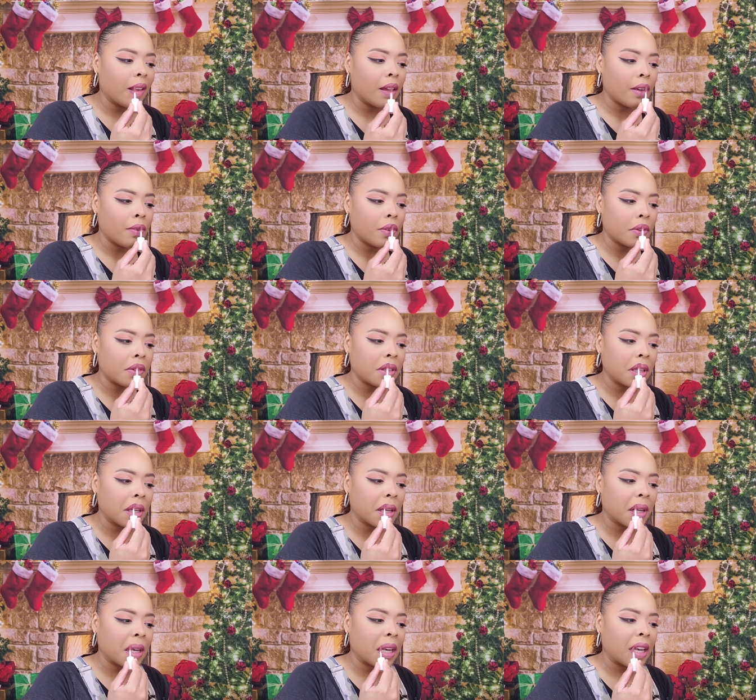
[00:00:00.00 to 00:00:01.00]
it feels
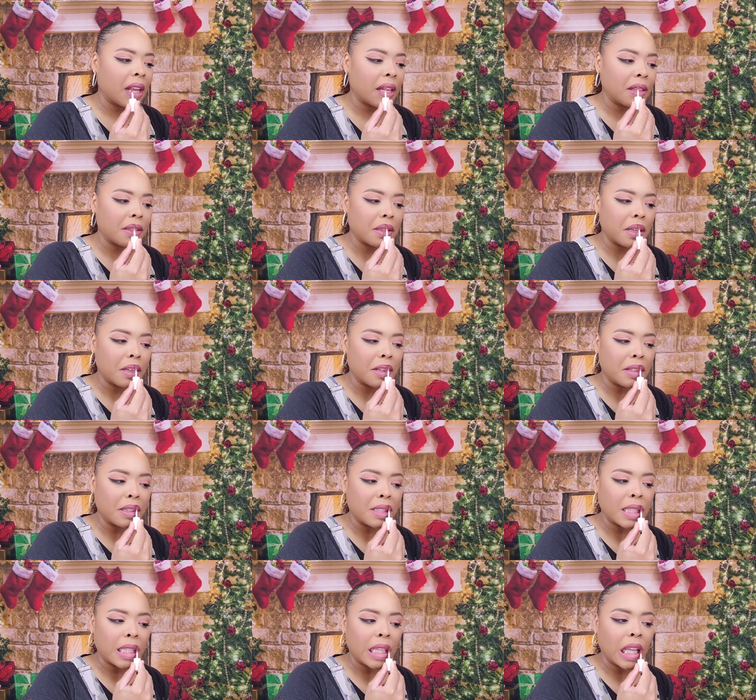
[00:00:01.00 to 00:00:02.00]
like nice and
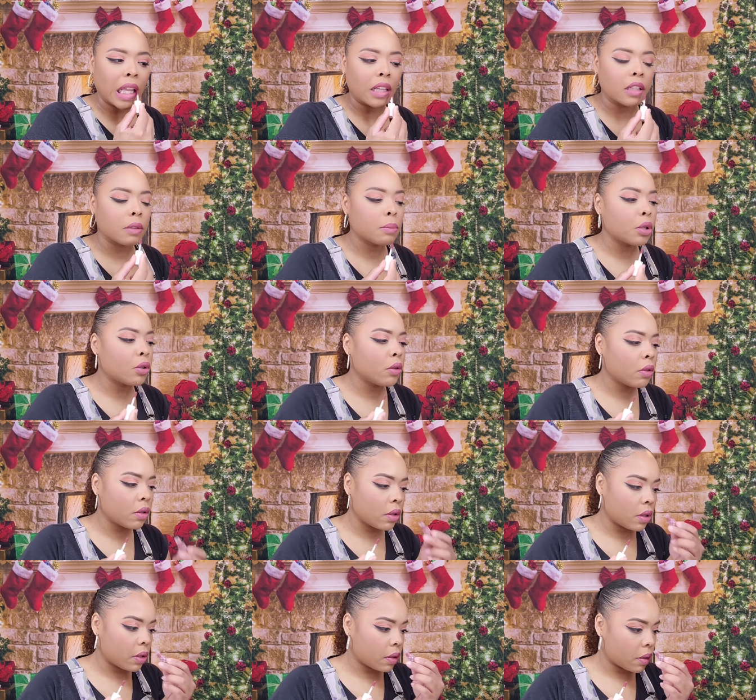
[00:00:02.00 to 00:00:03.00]
smooth